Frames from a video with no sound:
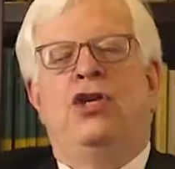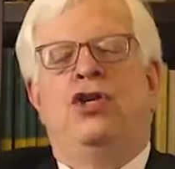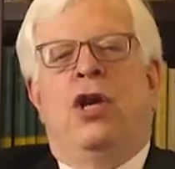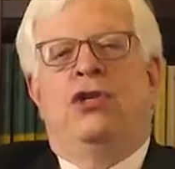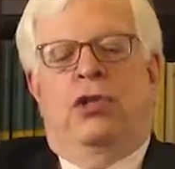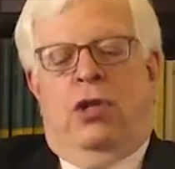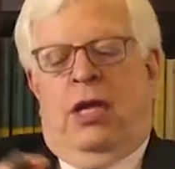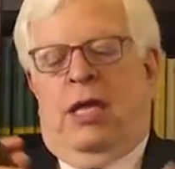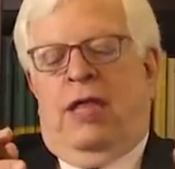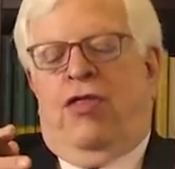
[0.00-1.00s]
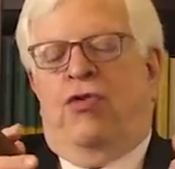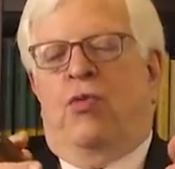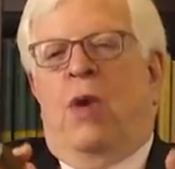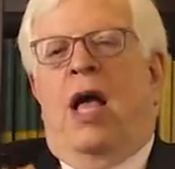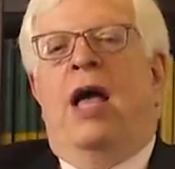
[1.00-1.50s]
just
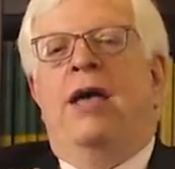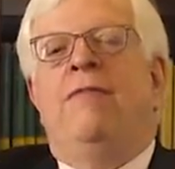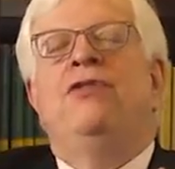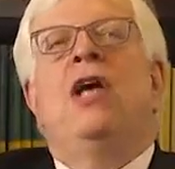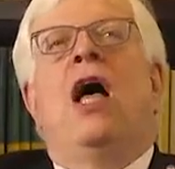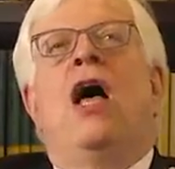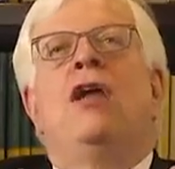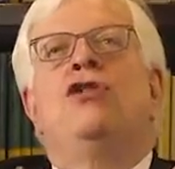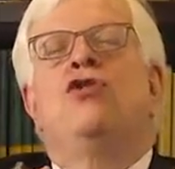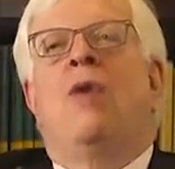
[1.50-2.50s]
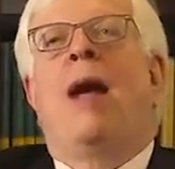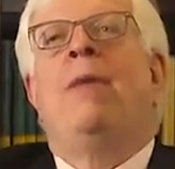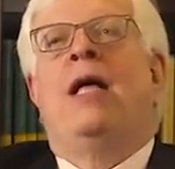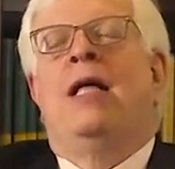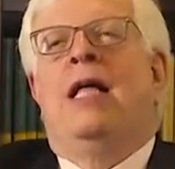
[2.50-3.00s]
thrives on
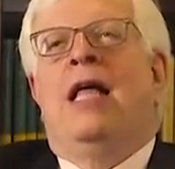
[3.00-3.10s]
drama